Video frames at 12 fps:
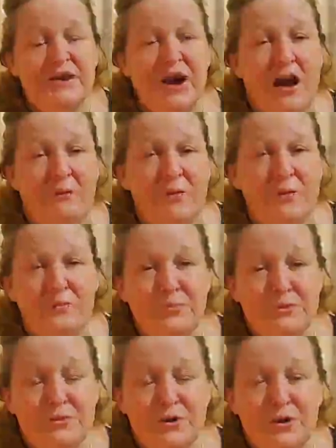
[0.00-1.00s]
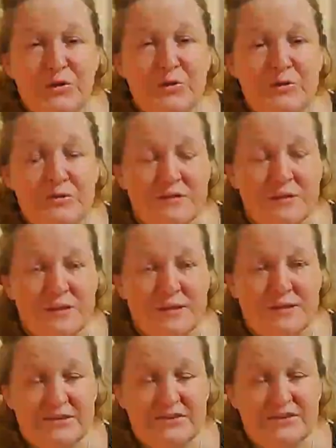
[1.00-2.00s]
Comment below on the
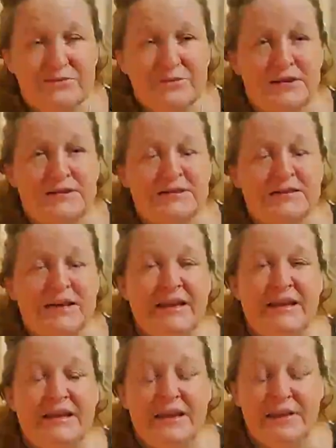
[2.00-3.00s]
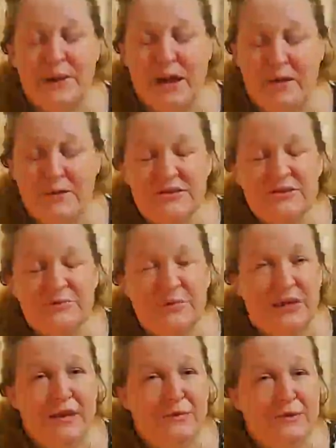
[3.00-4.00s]
things that do resonate, how this
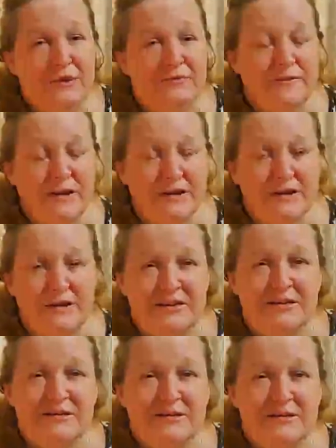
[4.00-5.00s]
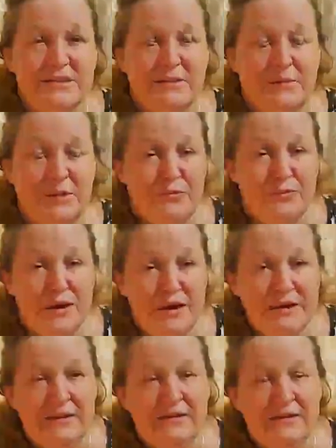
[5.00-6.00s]
may be affected here in this coming week.